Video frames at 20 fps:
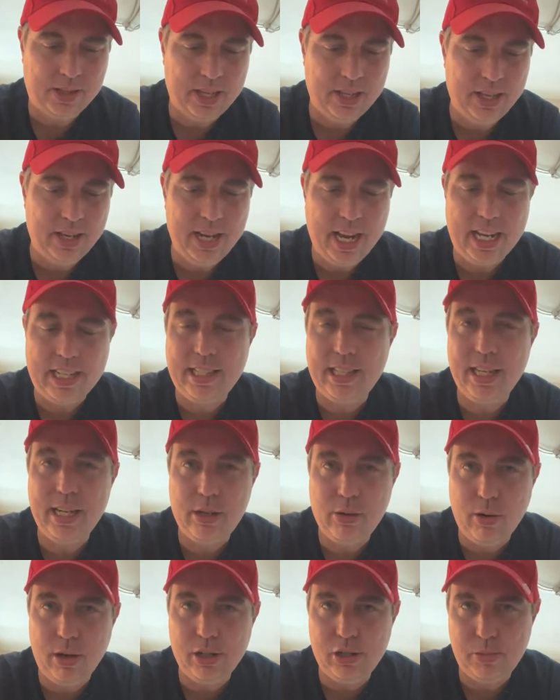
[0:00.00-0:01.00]
the
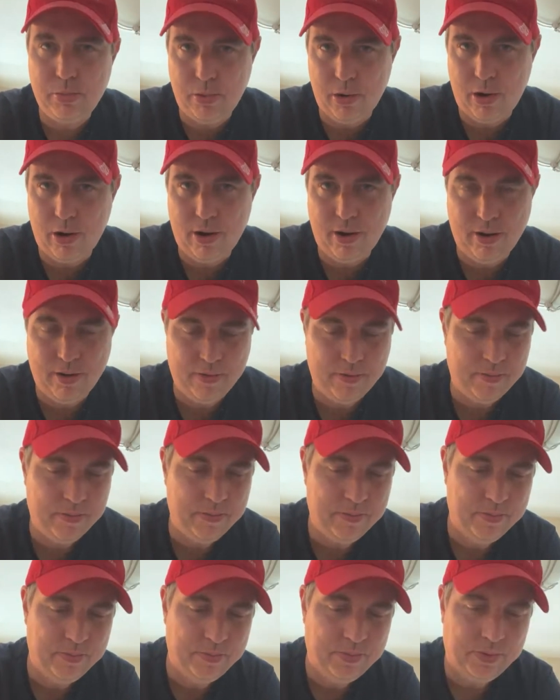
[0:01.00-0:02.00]
Nestle Crunch Bar,
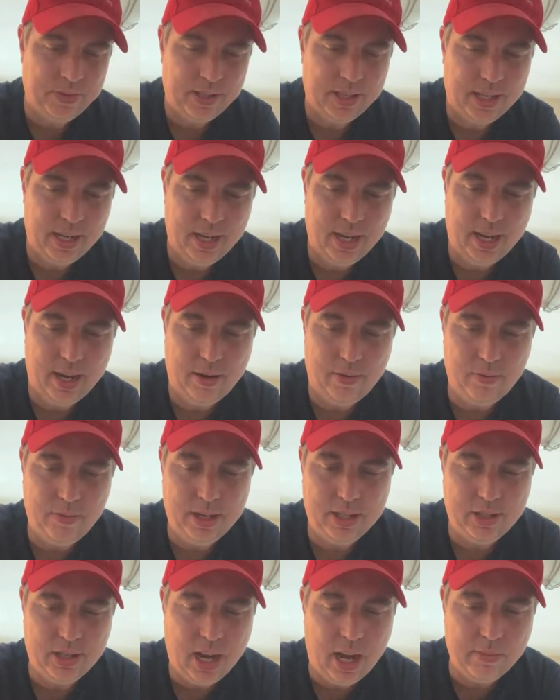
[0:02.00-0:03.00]

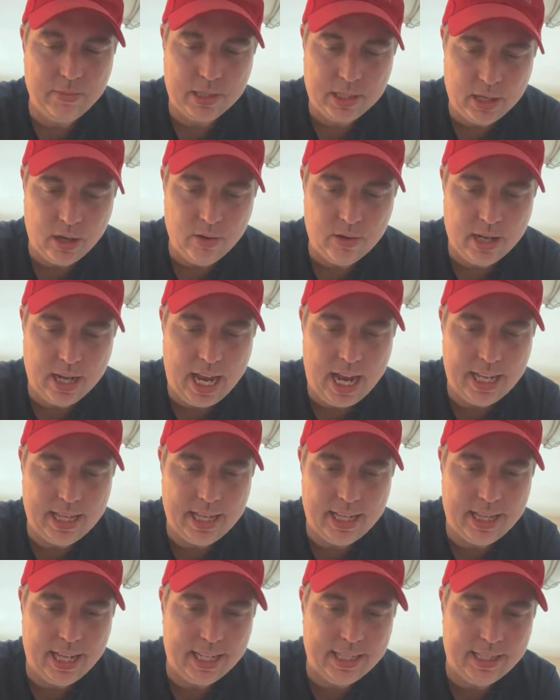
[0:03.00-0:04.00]
which I'm so glad
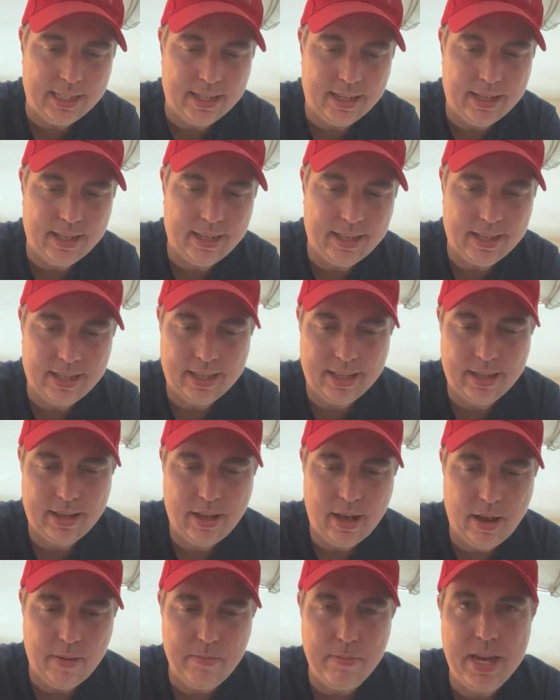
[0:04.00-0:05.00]
that that's a
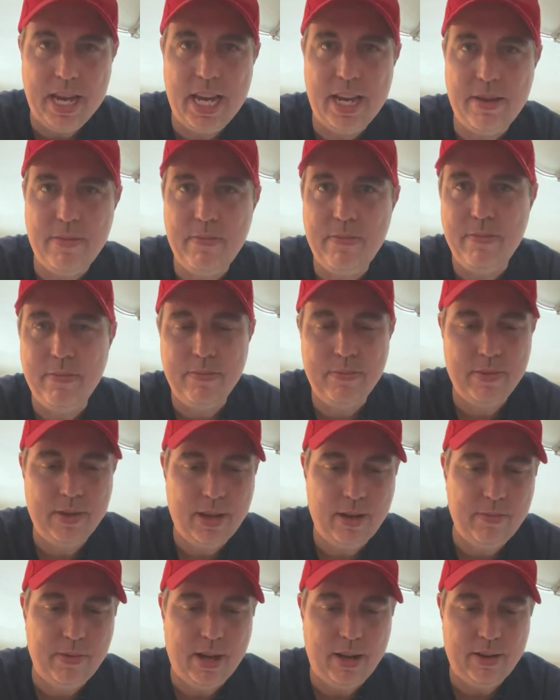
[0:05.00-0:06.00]
meme
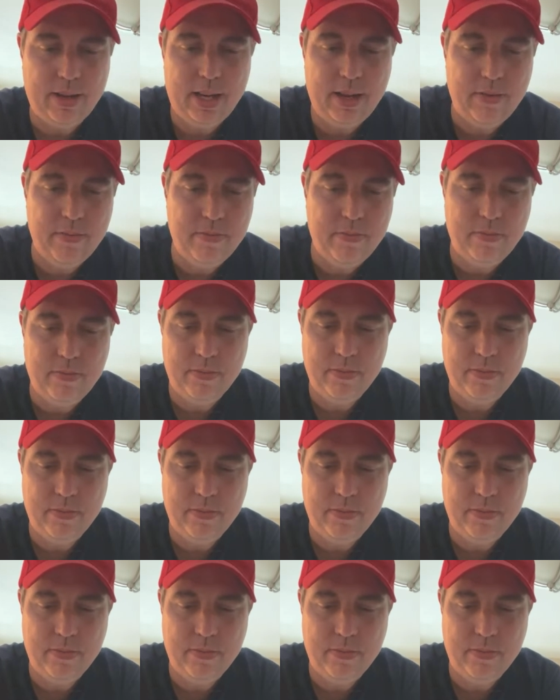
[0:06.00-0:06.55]
about him.